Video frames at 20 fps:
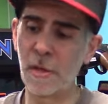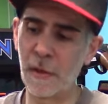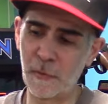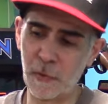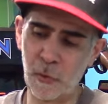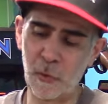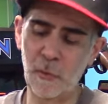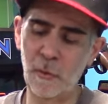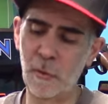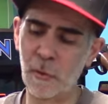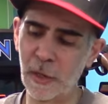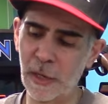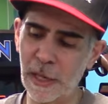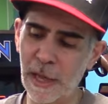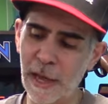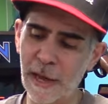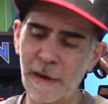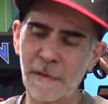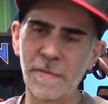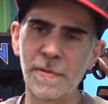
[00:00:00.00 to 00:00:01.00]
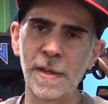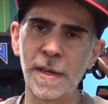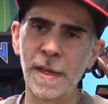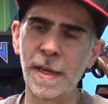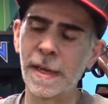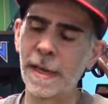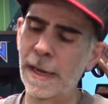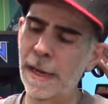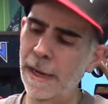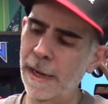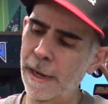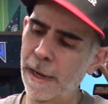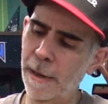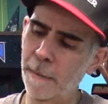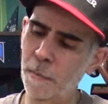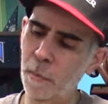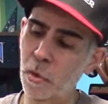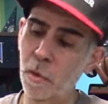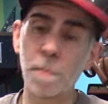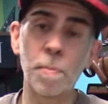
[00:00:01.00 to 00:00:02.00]
You have to use a lot of
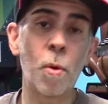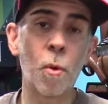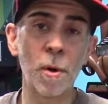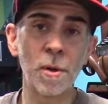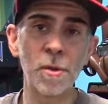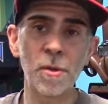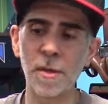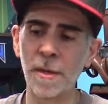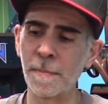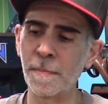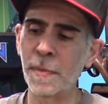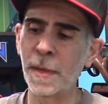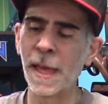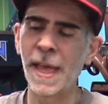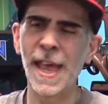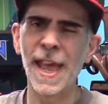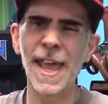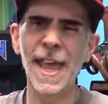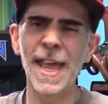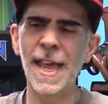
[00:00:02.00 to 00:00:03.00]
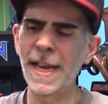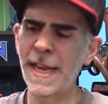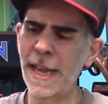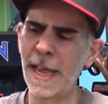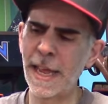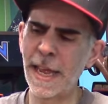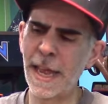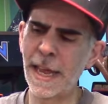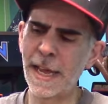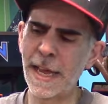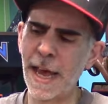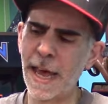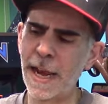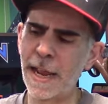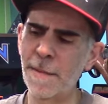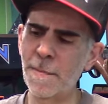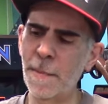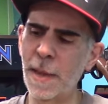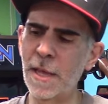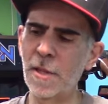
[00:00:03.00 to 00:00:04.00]
um, supports, and it, it kind
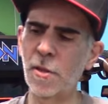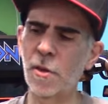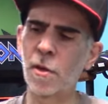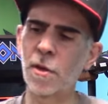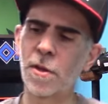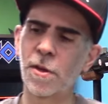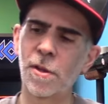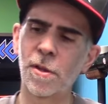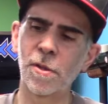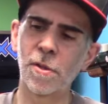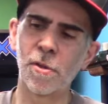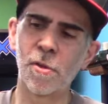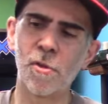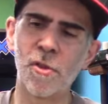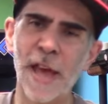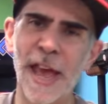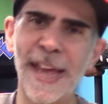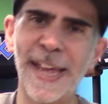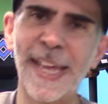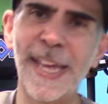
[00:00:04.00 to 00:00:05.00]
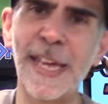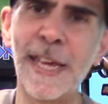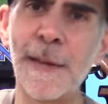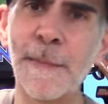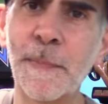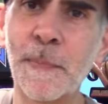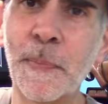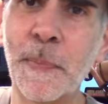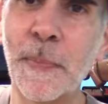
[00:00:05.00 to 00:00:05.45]
of makes it look a little janky,